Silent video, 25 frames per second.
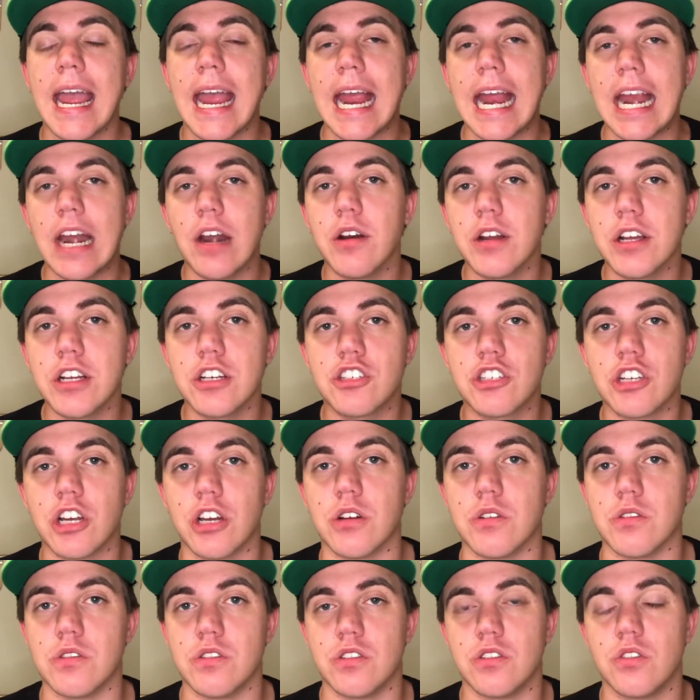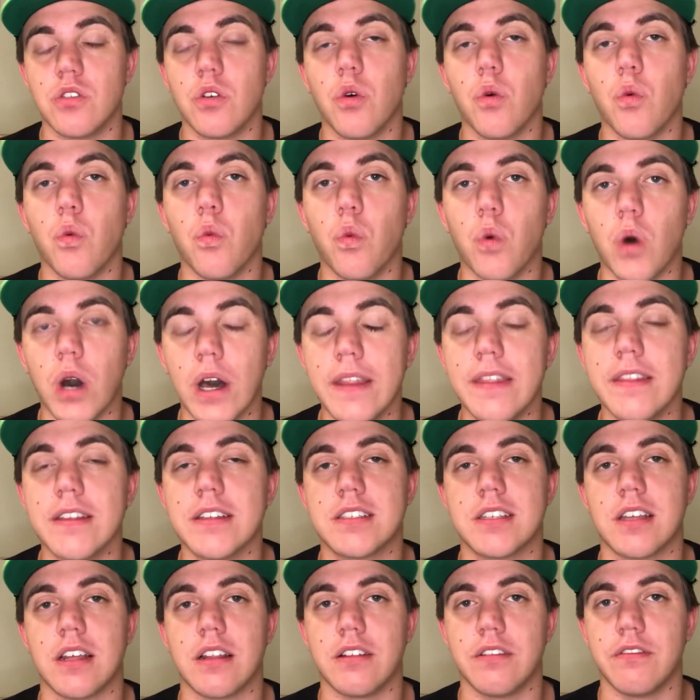Erik Jones won the
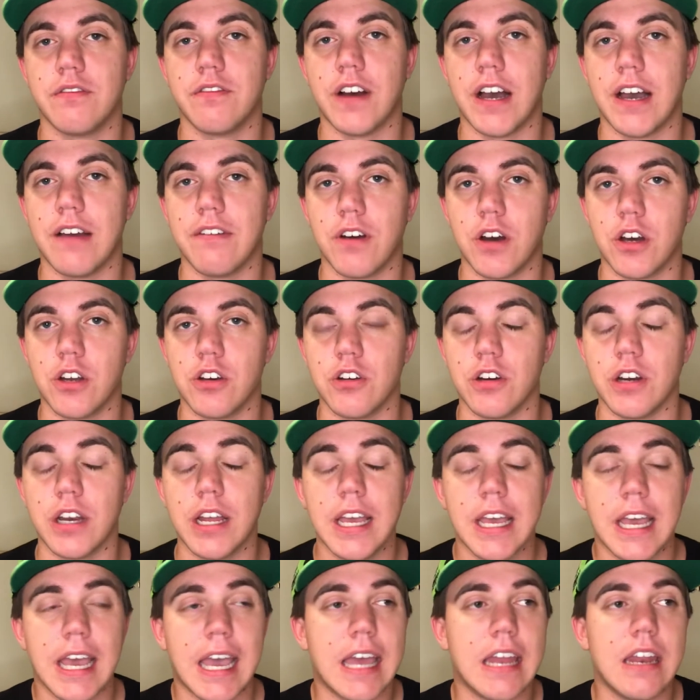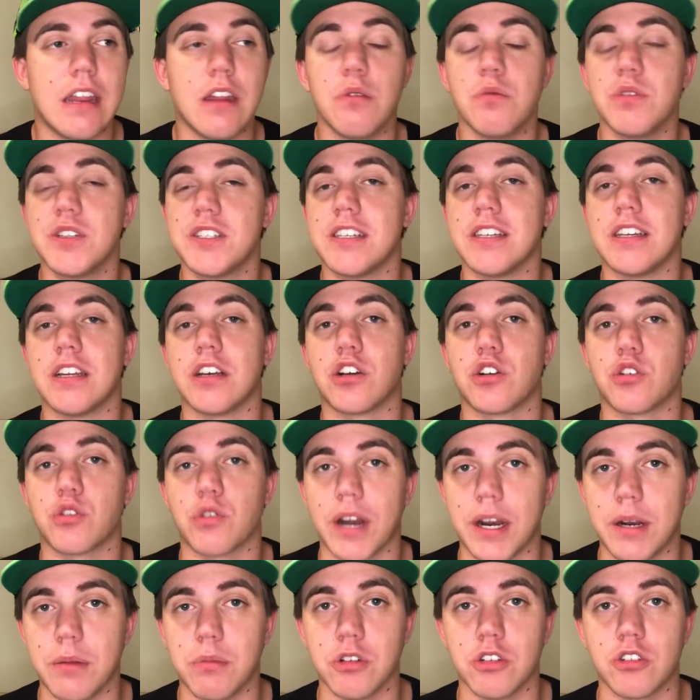Southern 500, and it was an
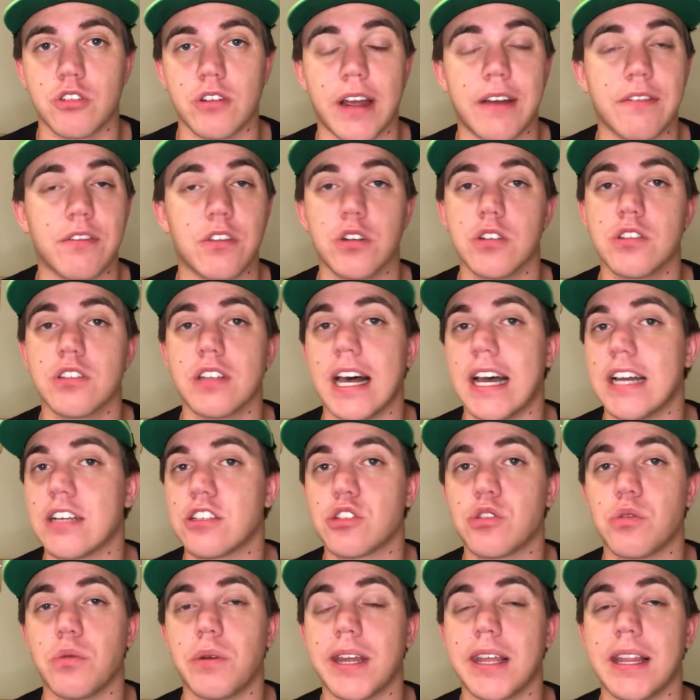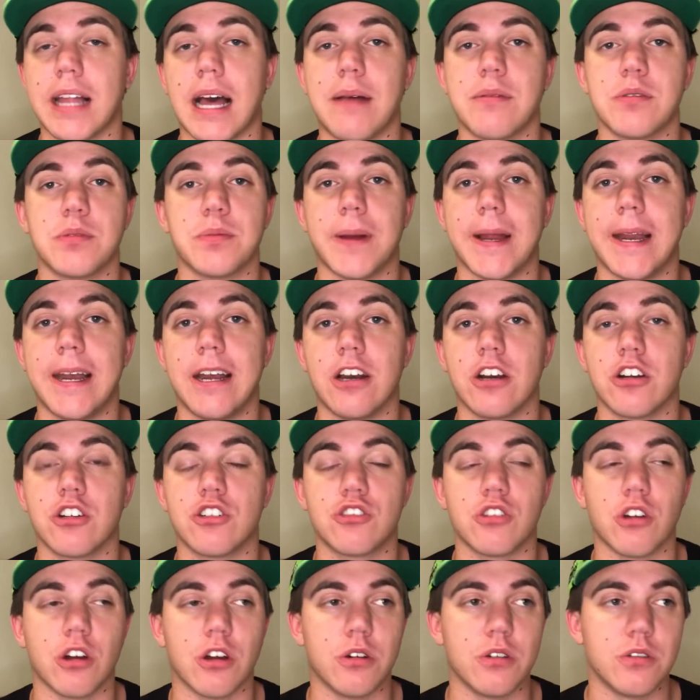incredible drive. Those last 20 laps by Erik
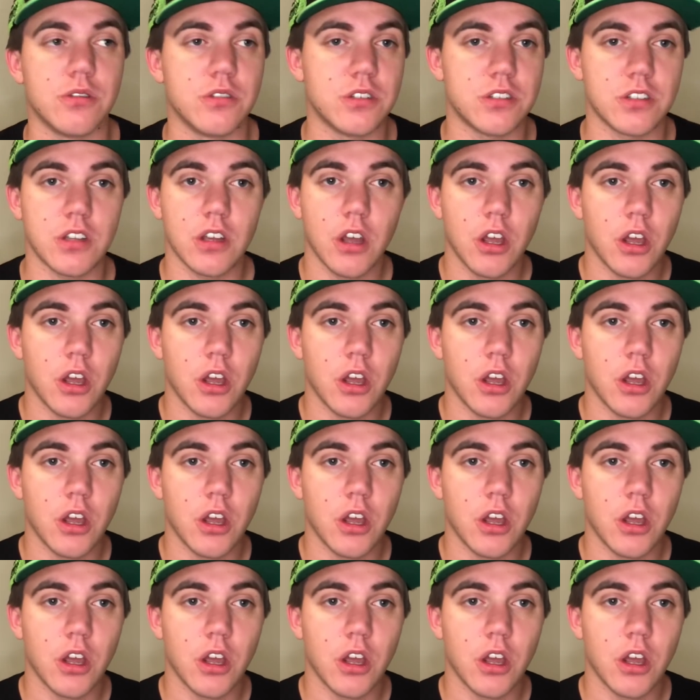Jones